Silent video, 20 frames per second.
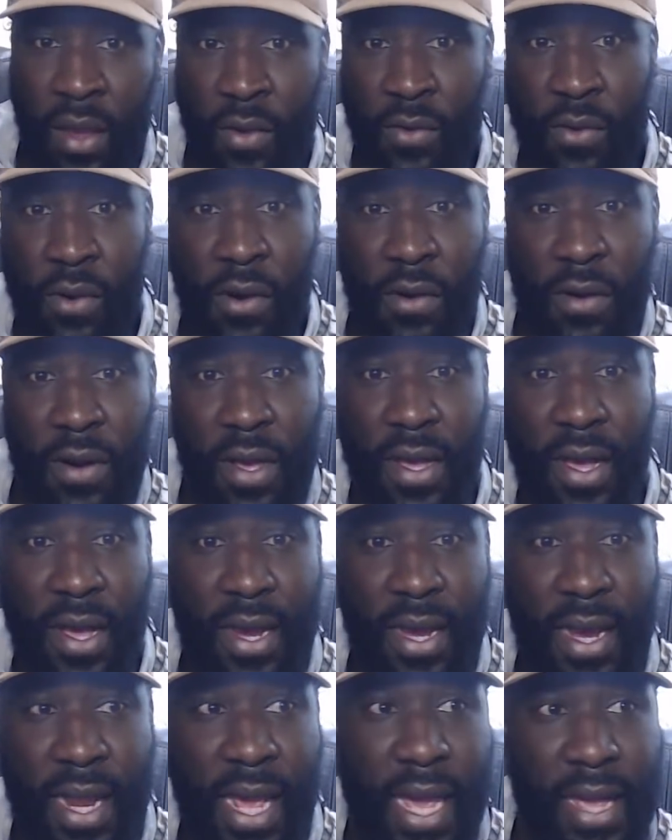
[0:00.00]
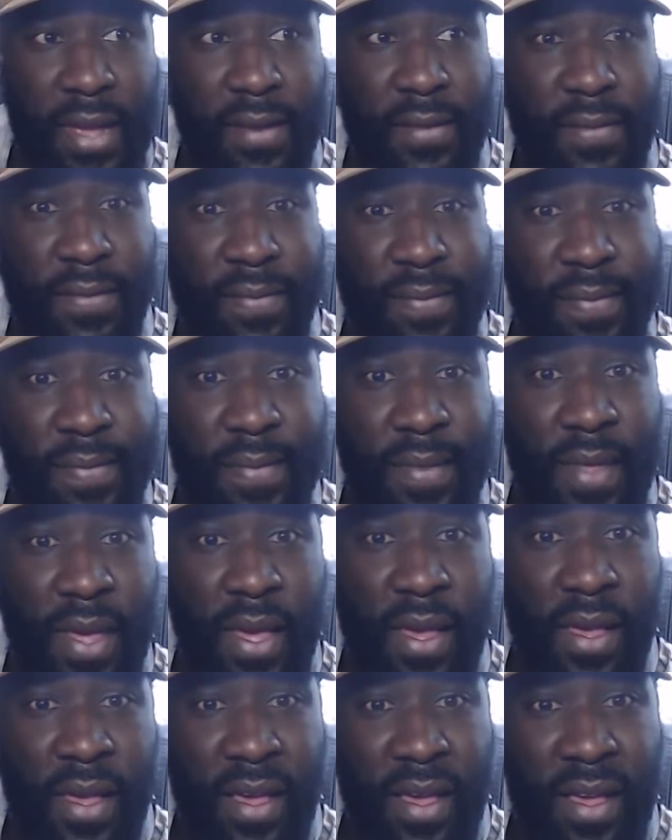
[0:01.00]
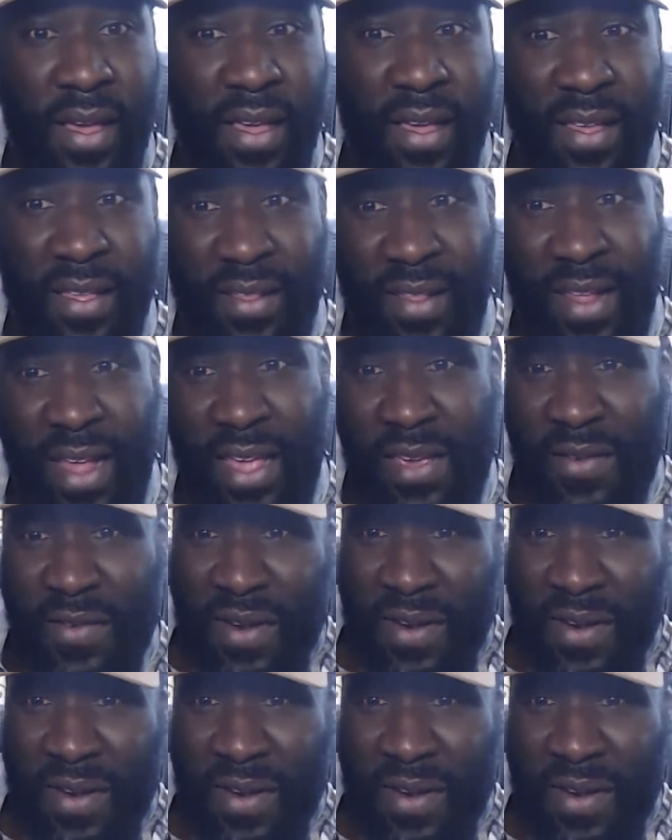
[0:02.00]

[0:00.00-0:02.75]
rolling her neck. Like, you